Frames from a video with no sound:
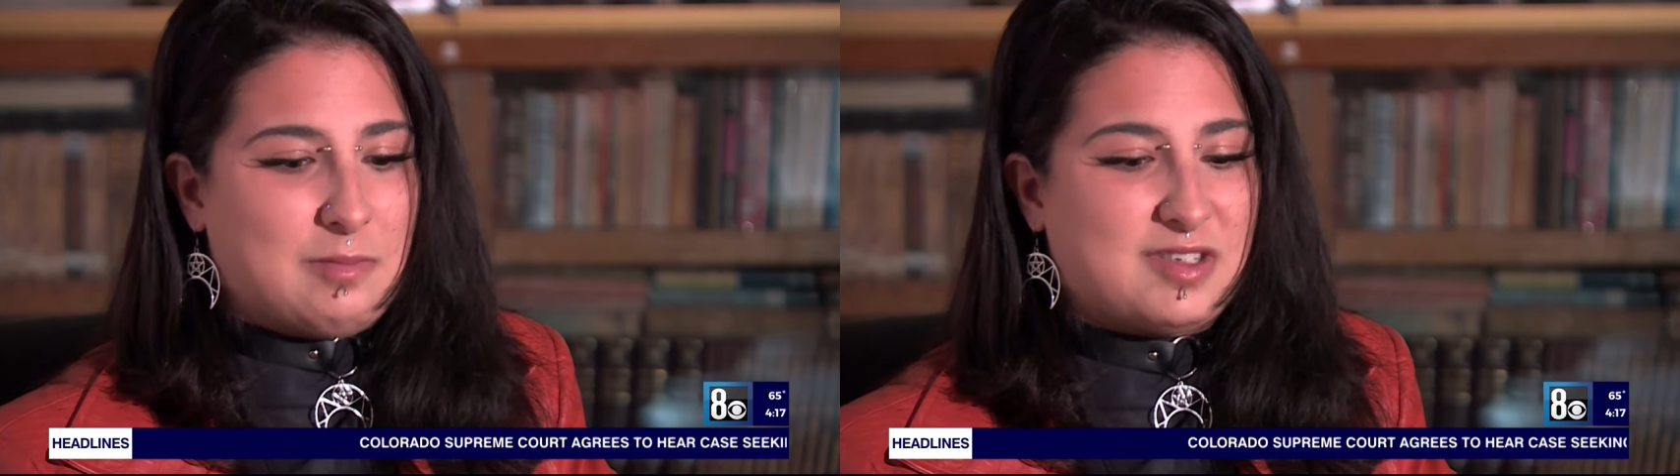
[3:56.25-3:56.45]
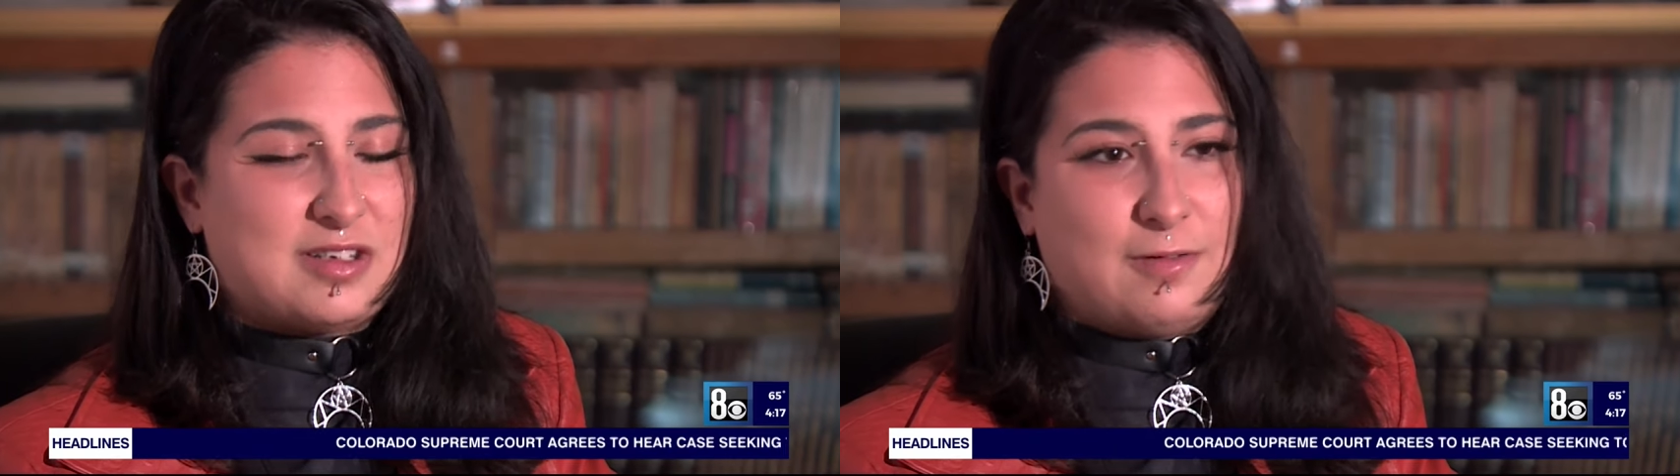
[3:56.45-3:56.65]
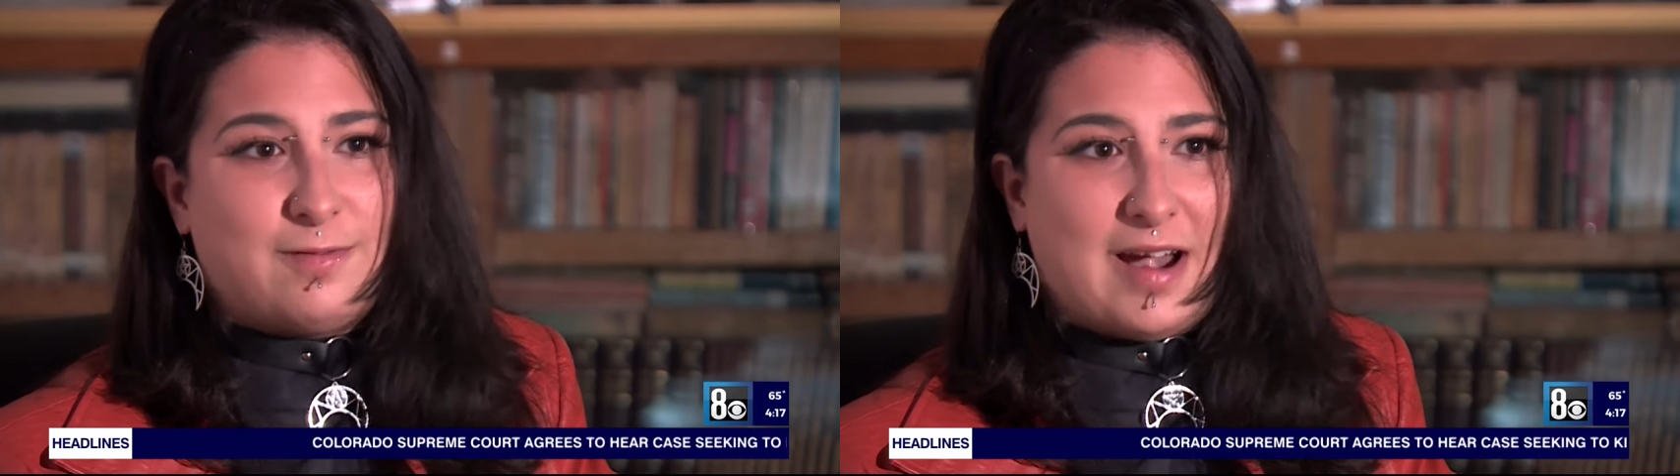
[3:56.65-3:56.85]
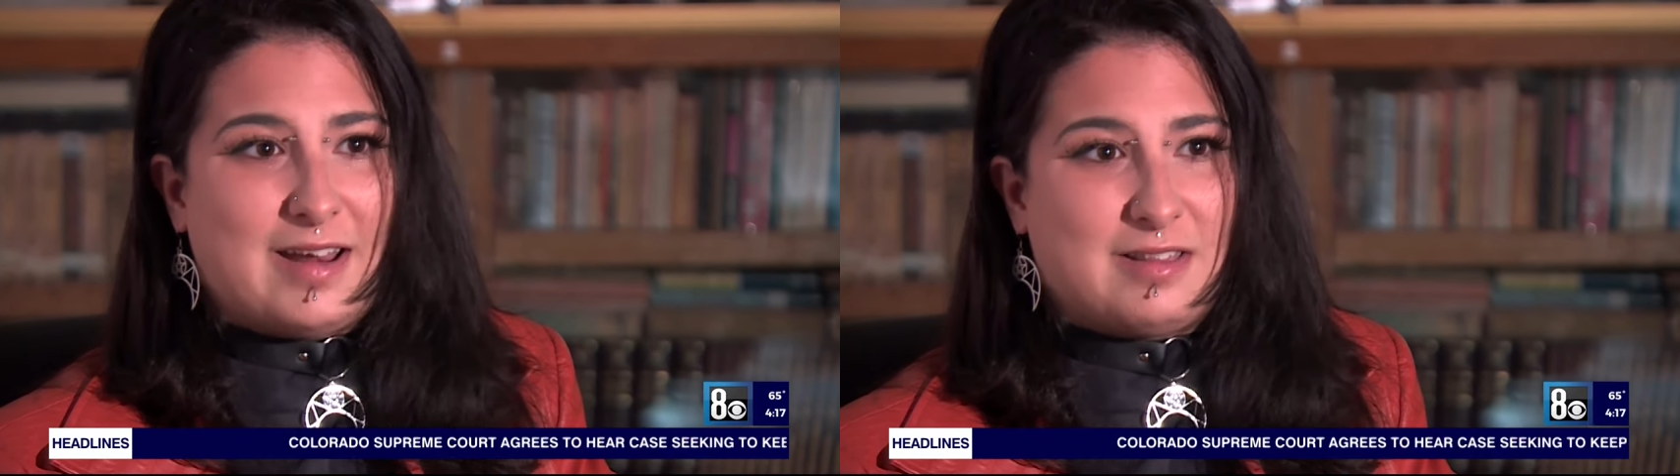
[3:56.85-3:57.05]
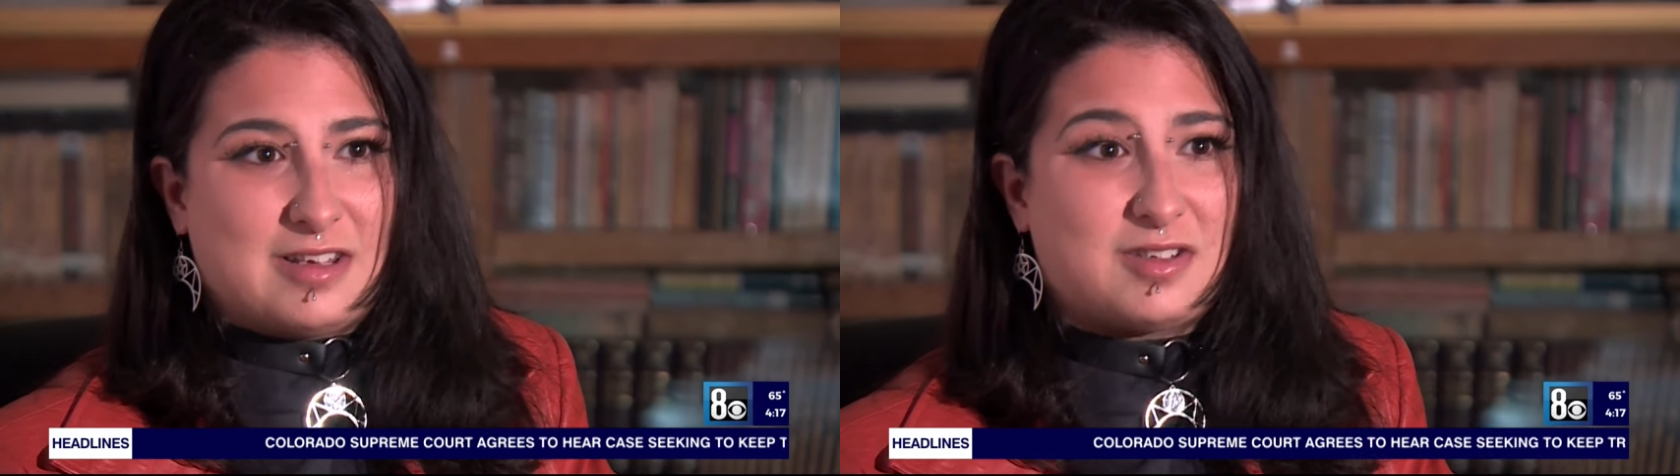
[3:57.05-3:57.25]
I'm still
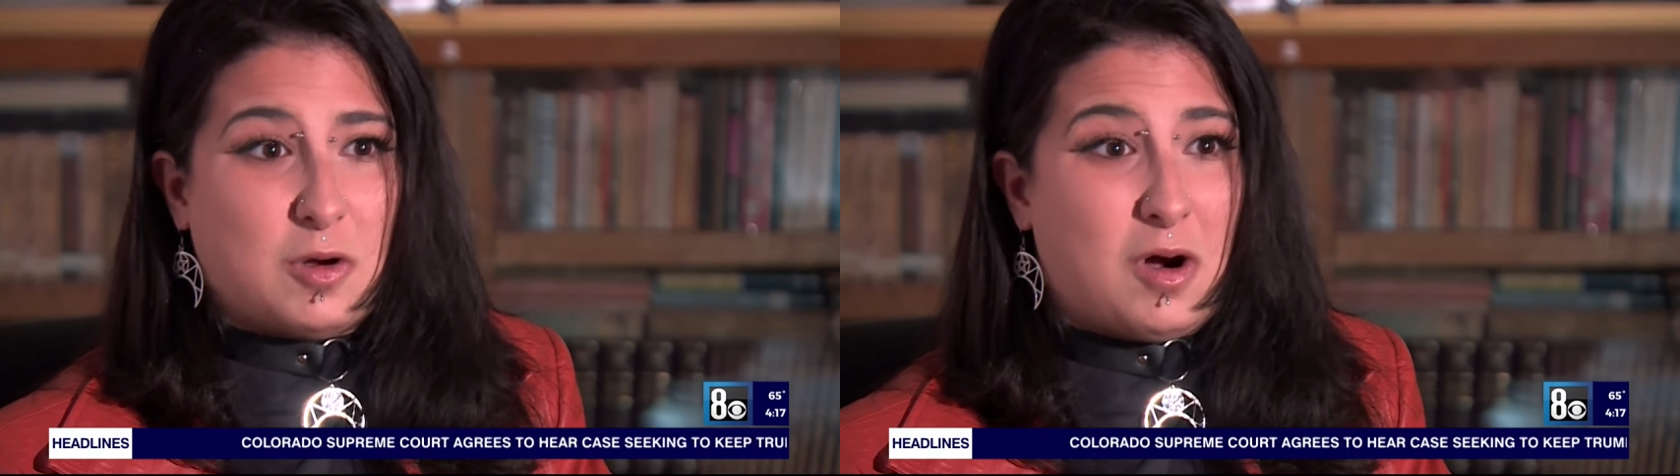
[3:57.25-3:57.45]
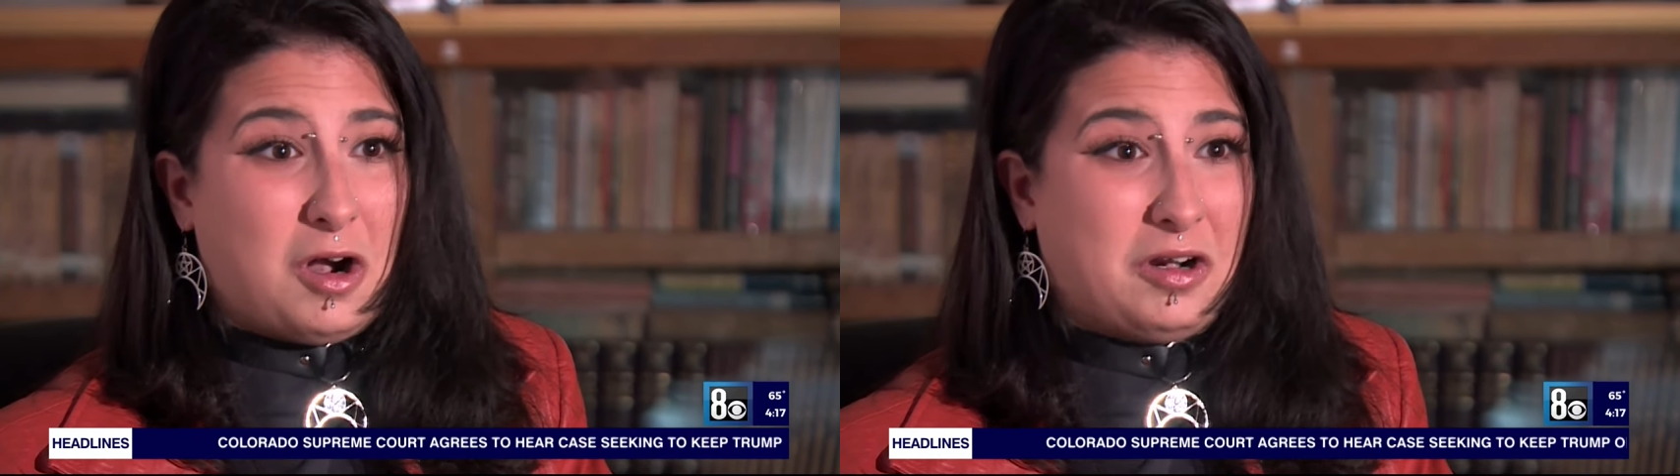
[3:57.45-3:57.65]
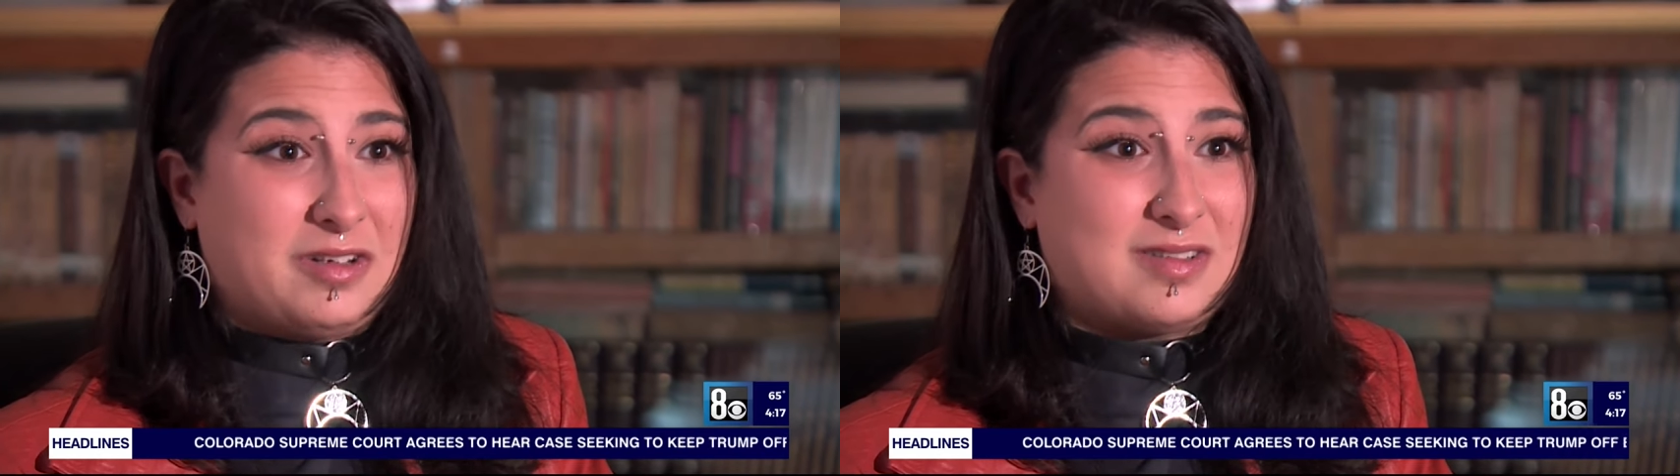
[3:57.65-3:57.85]
fighting this so hard.